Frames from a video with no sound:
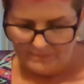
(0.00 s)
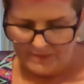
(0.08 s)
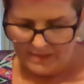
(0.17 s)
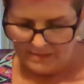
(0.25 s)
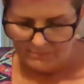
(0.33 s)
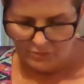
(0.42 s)

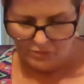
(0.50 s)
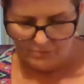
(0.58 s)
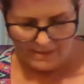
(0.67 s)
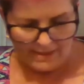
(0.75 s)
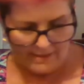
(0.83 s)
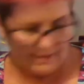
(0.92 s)
I'm going to
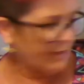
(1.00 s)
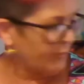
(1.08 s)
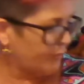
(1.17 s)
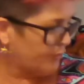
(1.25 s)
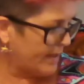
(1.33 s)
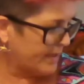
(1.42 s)
make that
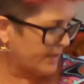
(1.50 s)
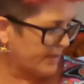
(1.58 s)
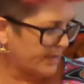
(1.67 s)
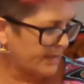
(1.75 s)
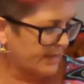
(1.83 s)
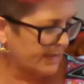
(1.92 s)
dress,
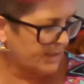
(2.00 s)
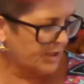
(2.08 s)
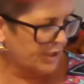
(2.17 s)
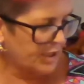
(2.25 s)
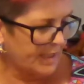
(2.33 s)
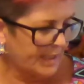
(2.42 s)
as I said
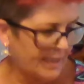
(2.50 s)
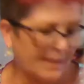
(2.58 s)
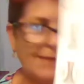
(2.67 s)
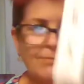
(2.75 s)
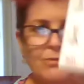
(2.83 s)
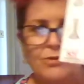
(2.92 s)
to you, and I
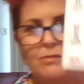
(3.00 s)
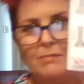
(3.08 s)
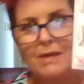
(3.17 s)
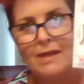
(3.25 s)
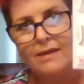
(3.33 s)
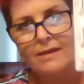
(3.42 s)
am going to
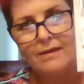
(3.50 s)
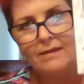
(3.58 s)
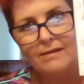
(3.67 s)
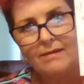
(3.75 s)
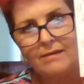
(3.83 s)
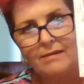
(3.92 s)
make
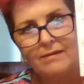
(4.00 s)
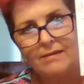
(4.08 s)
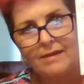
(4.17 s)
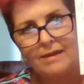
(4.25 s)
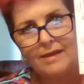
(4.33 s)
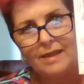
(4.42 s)

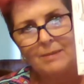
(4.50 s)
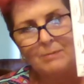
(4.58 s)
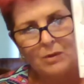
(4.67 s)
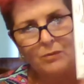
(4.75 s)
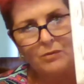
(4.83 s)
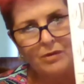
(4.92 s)
the
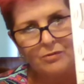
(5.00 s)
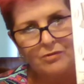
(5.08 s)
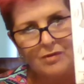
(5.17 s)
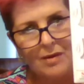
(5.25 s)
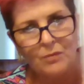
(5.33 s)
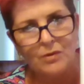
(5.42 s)
kimono
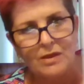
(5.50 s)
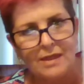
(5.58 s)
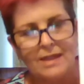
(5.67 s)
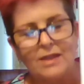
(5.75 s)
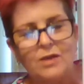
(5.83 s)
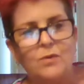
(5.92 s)
so I will
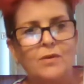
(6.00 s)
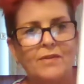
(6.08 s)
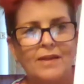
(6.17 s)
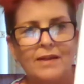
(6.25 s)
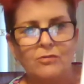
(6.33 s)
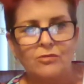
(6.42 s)
let you know what
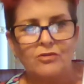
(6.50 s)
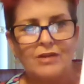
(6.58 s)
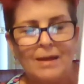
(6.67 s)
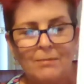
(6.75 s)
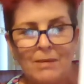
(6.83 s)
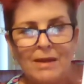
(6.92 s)
that looks
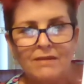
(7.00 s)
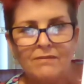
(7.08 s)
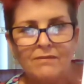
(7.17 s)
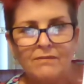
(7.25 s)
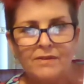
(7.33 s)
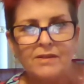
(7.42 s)
like I might
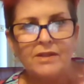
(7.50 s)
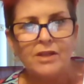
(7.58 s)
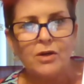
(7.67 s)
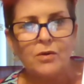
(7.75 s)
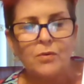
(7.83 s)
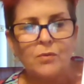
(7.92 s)
even
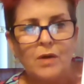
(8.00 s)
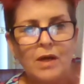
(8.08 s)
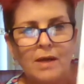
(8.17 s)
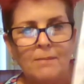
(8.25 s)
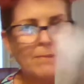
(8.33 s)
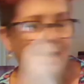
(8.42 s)
video
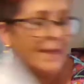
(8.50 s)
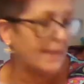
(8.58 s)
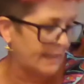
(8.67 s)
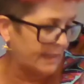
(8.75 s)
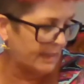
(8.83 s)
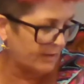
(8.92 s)
um,
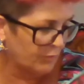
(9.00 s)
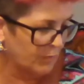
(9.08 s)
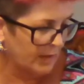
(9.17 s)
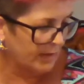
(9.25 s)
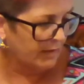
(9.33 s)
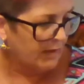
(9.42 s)
making it as
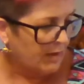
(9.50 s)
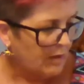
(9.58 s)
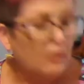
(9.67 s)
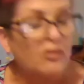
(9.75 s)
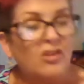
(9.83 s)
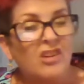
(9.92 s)
well
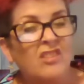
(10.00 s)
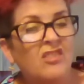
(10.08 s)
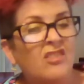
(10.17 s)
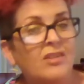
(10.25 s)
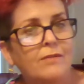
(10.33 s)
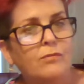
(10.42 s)
so you can
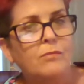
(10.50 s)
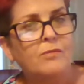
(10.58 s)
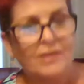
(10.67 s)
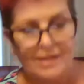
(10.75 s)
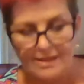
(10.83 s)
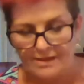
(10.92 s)
see it from
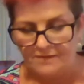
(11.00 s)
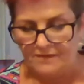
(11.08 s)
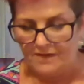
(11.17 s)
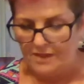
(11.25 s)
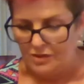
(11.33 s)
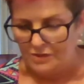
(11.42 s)
start to
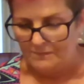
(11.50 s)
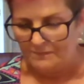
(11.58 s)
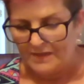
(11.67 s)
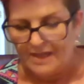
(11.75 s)
finish